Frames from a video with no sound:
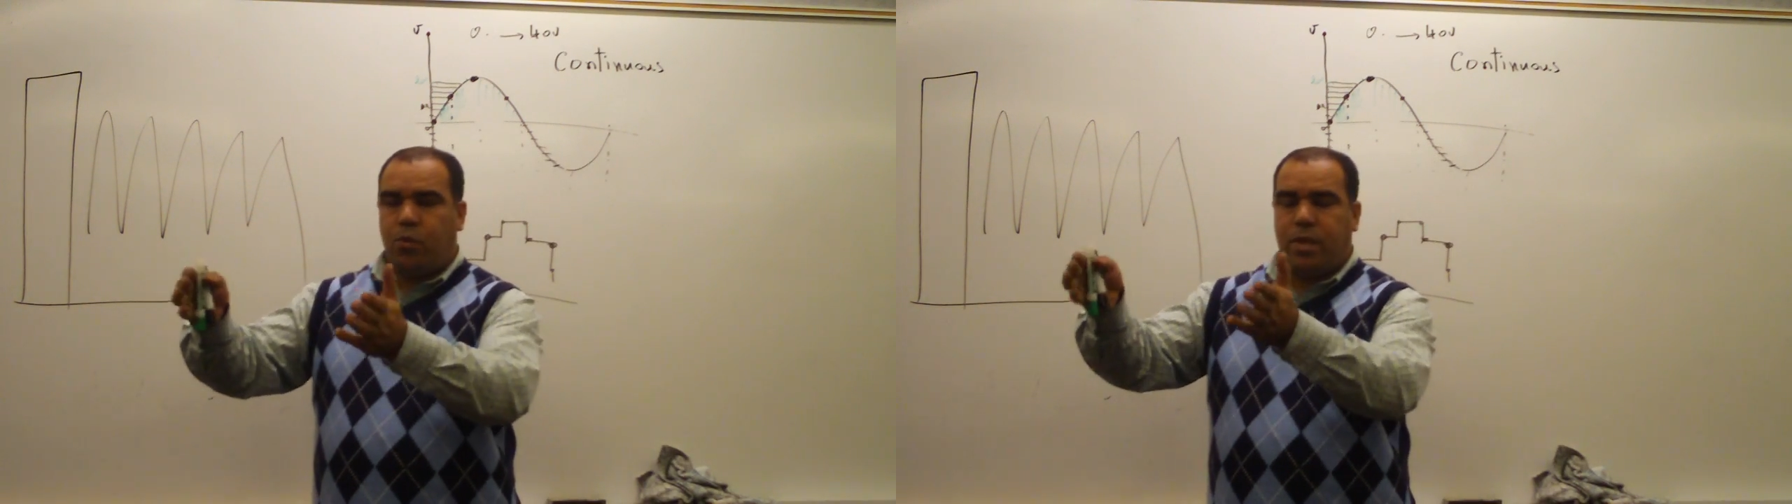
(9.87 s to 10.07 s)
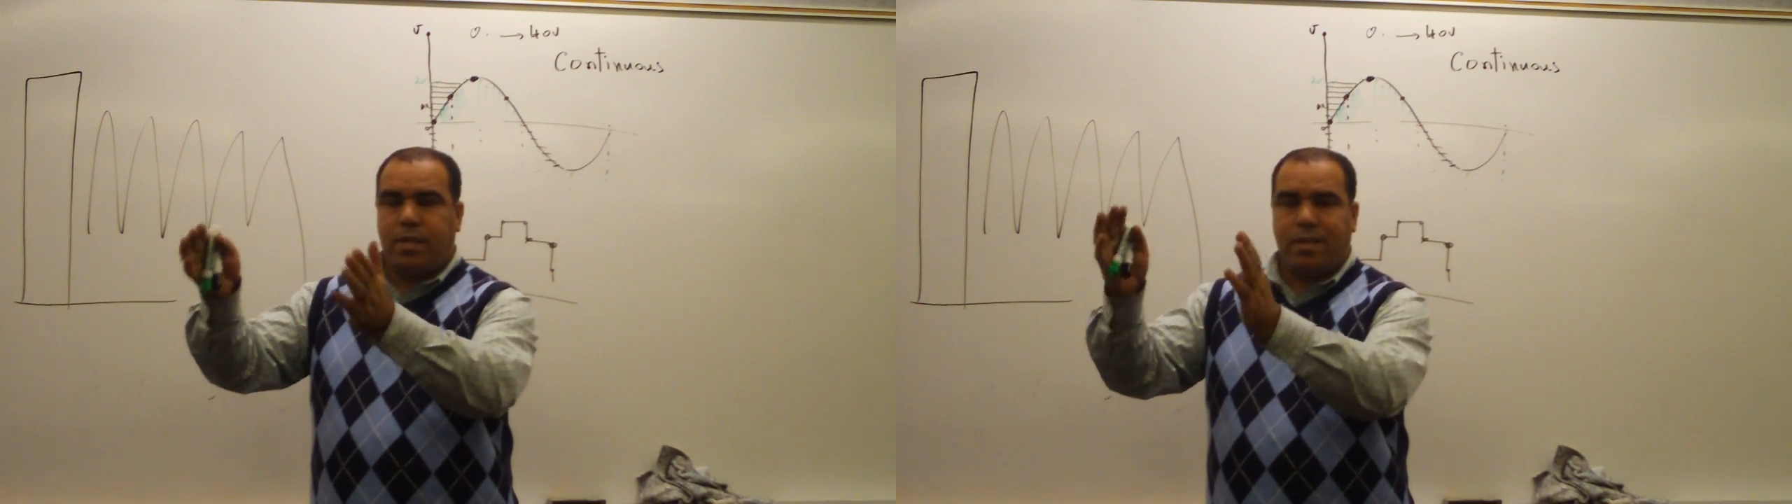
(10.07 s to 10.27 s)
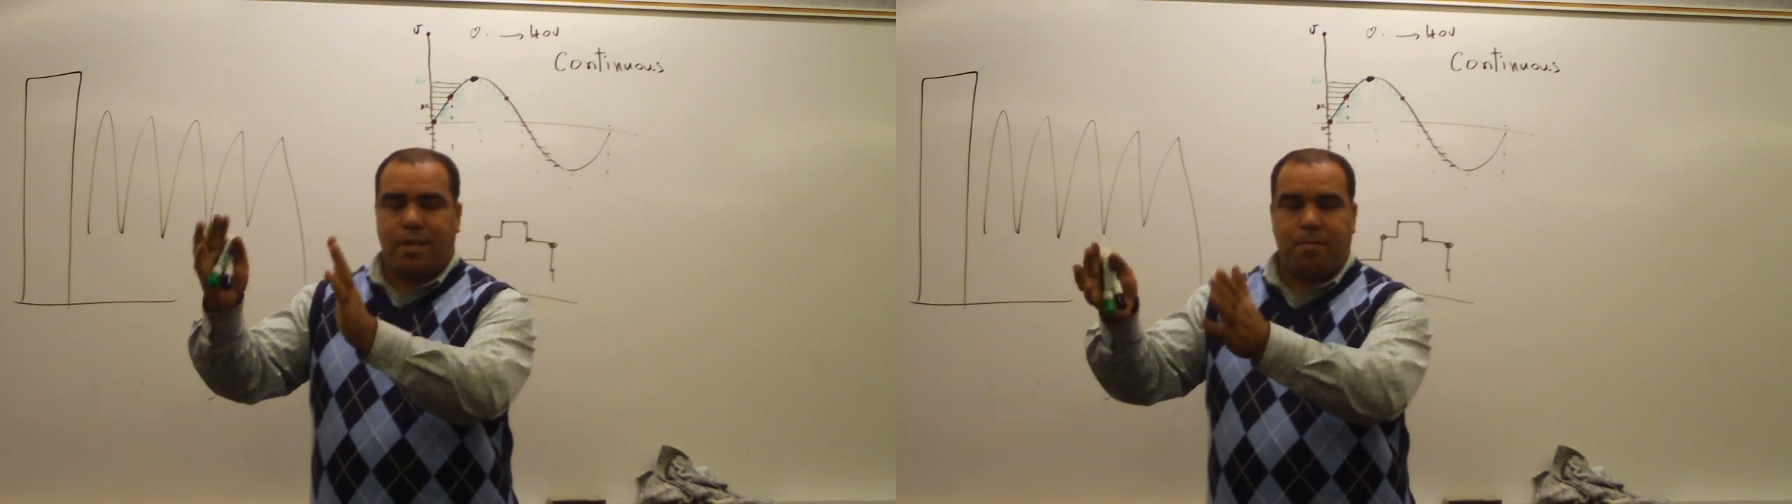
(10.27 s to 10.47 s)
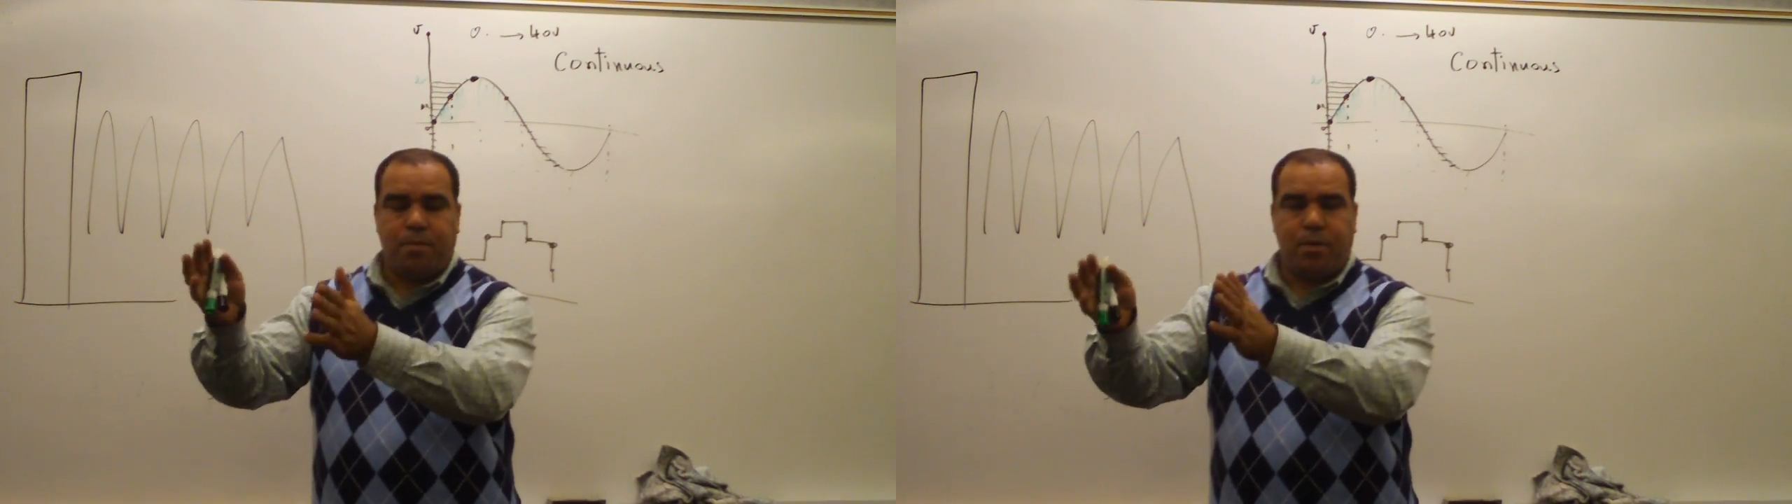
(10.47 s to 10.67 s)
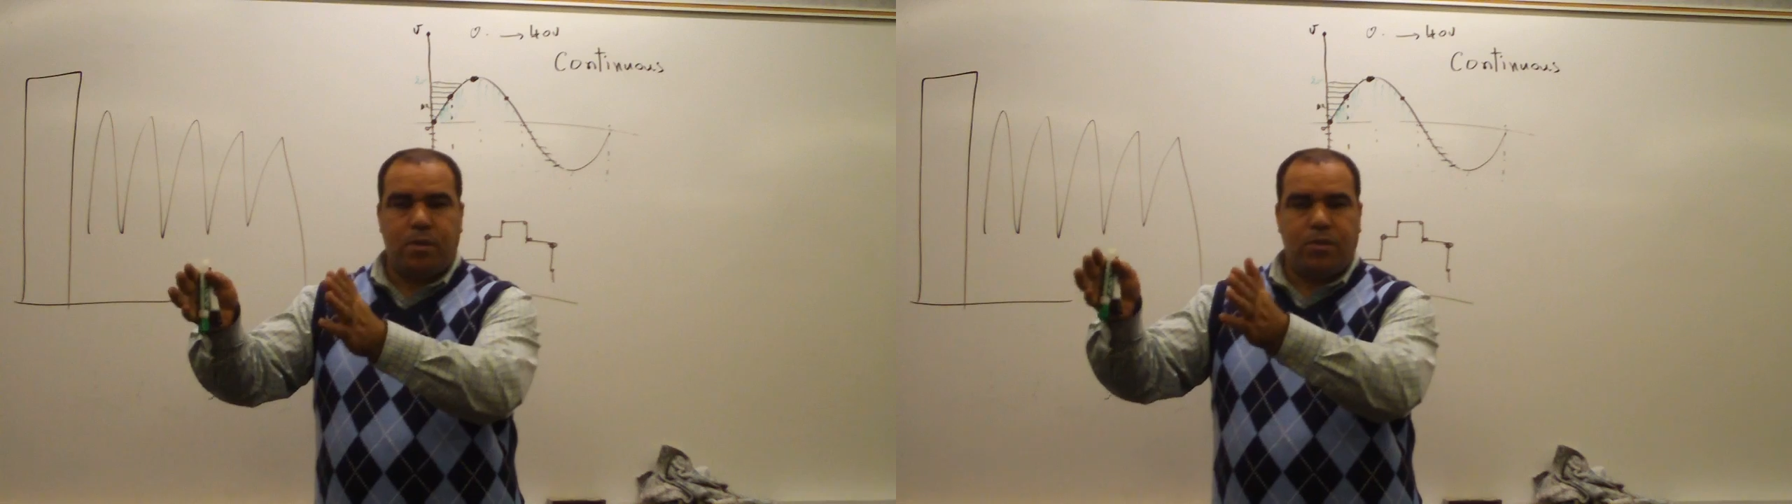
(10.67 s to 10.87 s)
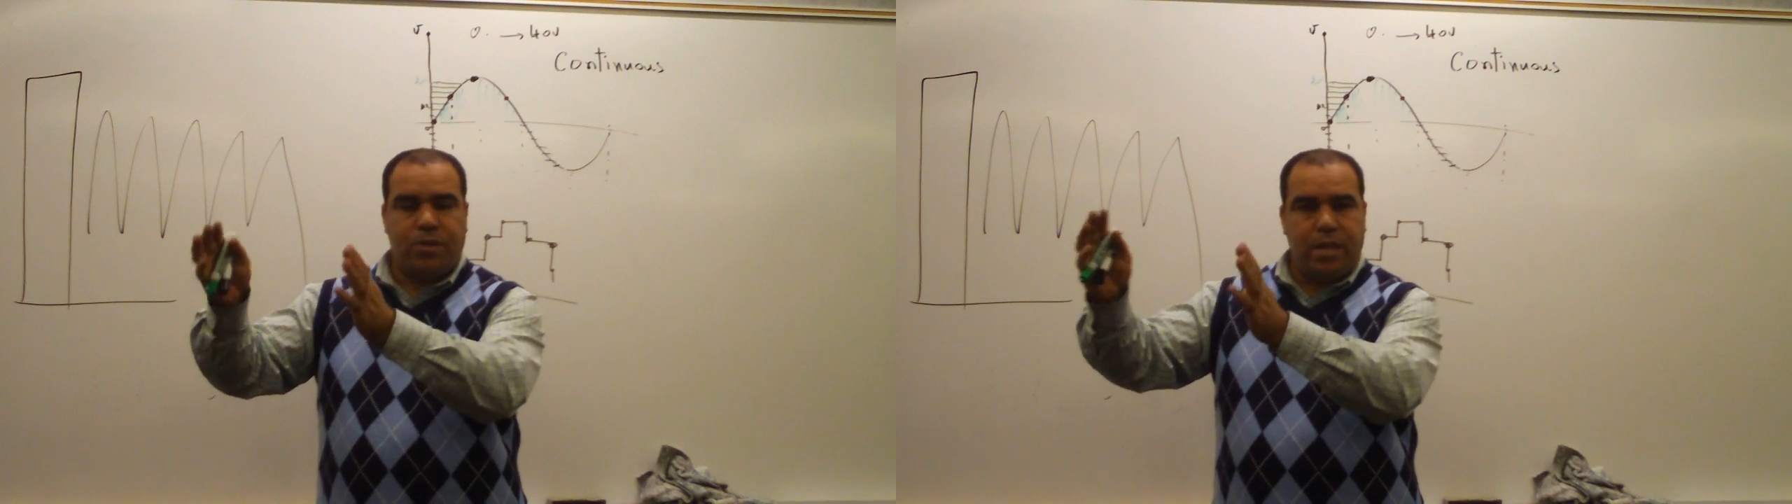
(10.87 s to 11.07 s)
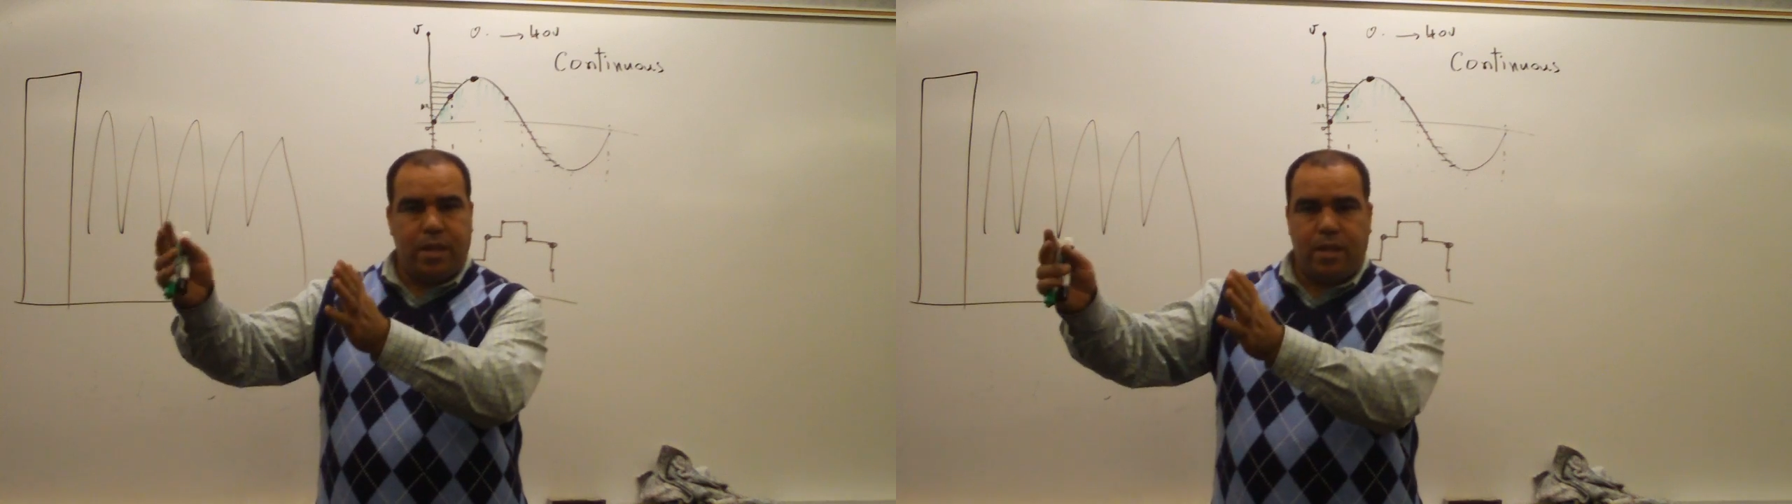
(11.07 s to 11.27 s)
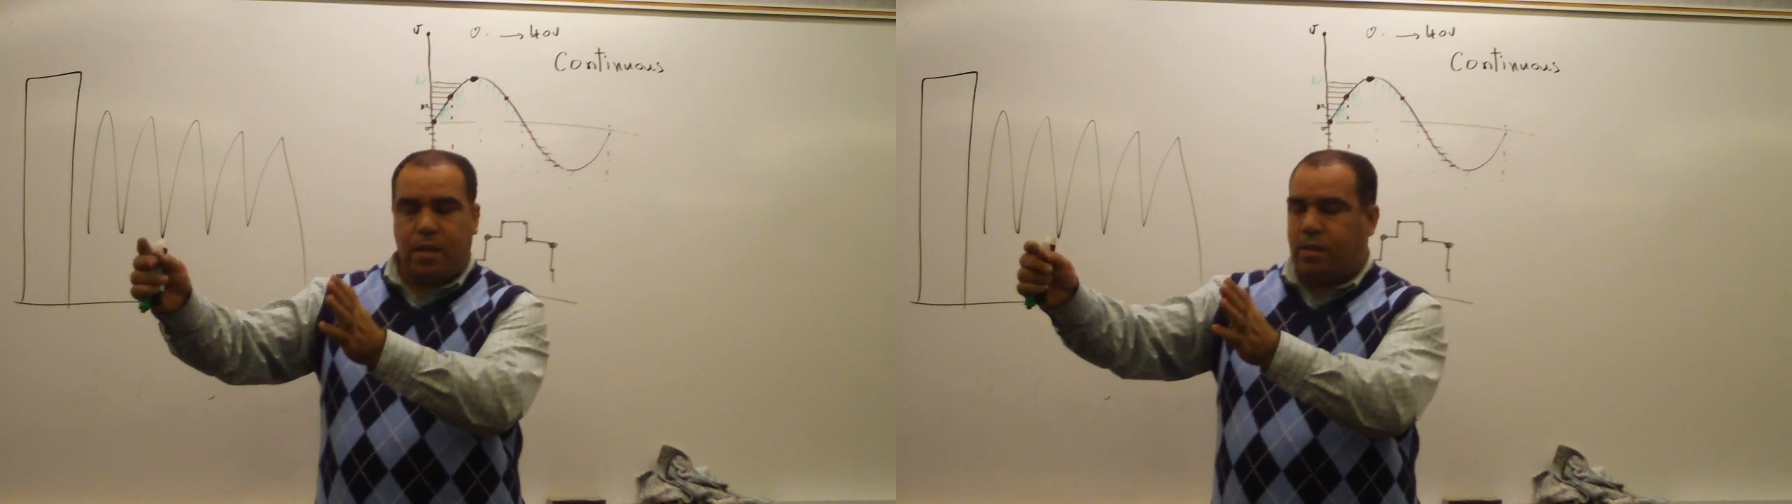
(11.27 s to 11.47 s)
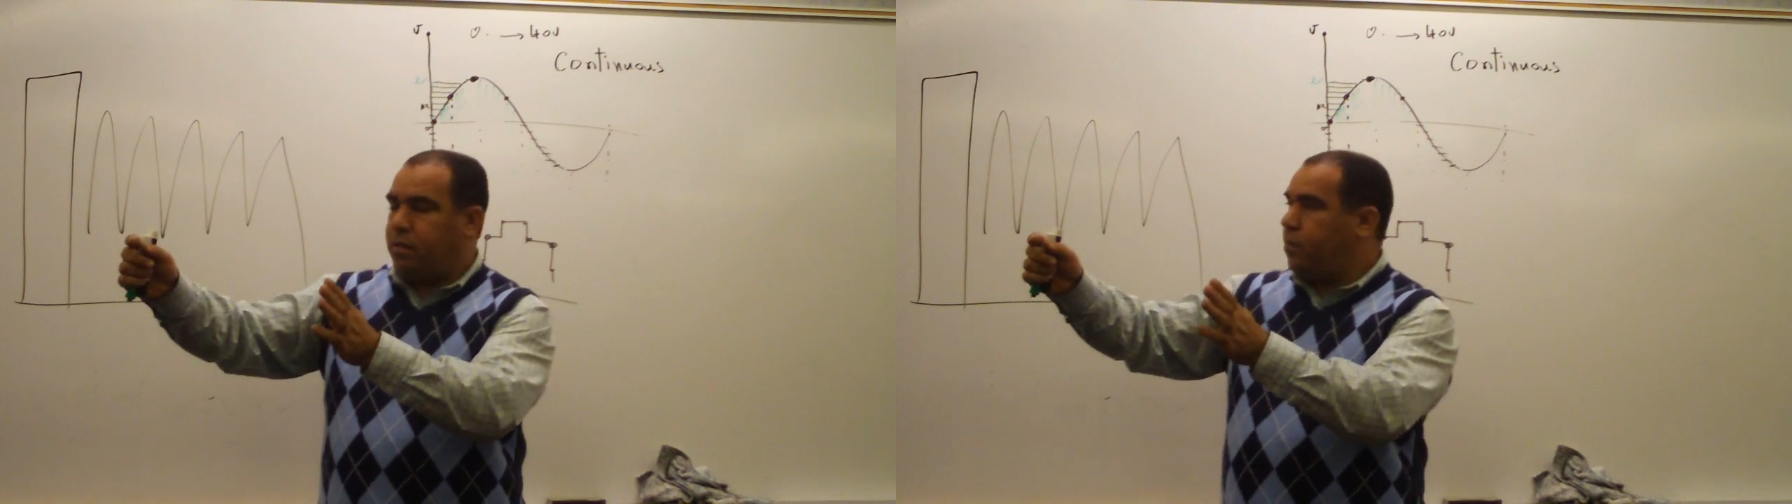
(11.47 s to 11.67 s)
we sampled the data